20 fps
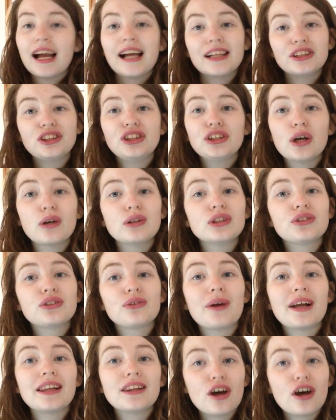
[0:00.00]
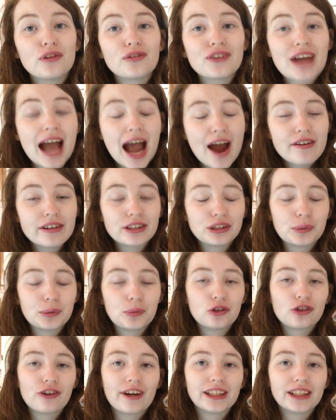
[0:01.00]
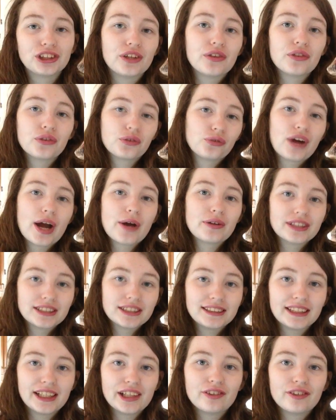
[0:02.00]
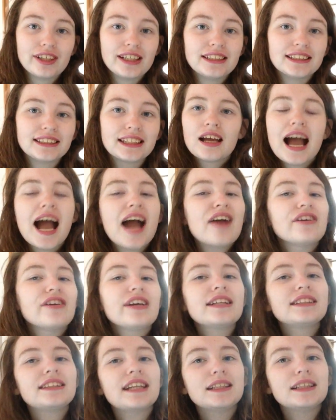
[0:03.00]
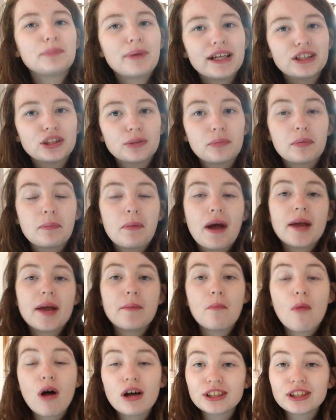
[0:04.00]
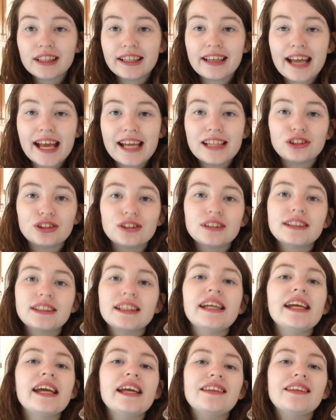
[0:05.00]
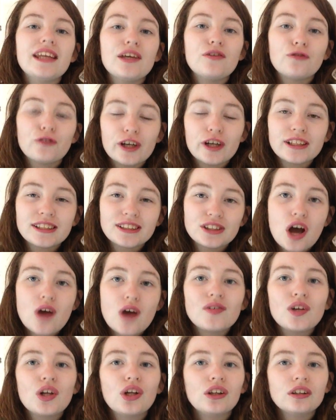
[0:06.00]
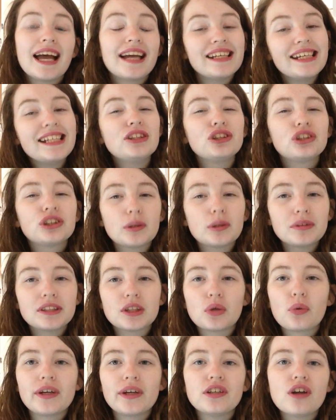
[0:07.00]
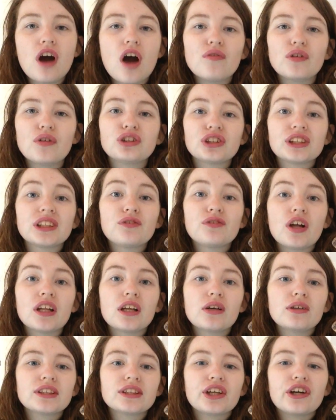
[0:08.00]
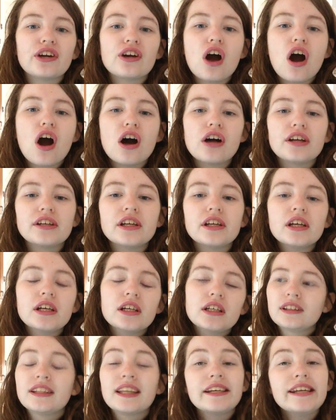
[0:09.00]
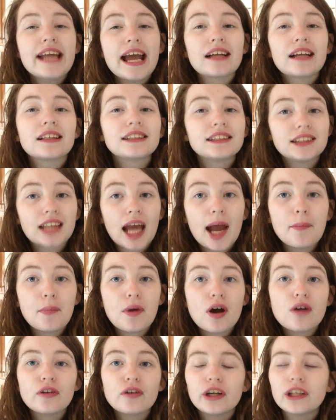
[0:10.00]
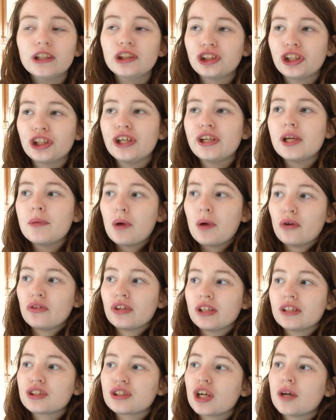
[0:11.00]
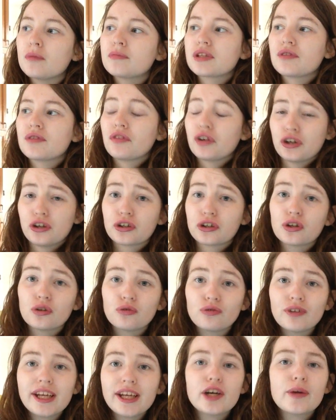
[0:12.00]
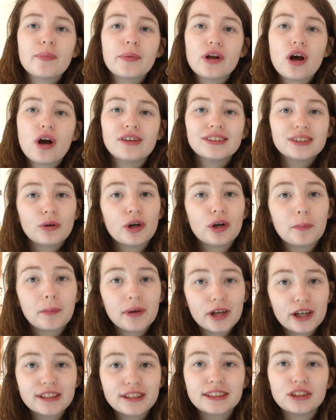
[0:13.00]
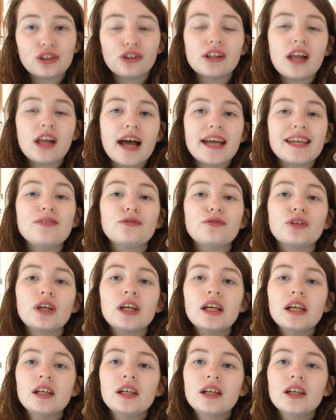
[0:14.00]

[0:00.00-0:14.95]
And she goes through a lot of character progression throughout the series. Harriet is picked up by a modeling agency in the first novel, and each subsequent novel just follows her on the next step of her journey, both in terms of her career but also her personal life.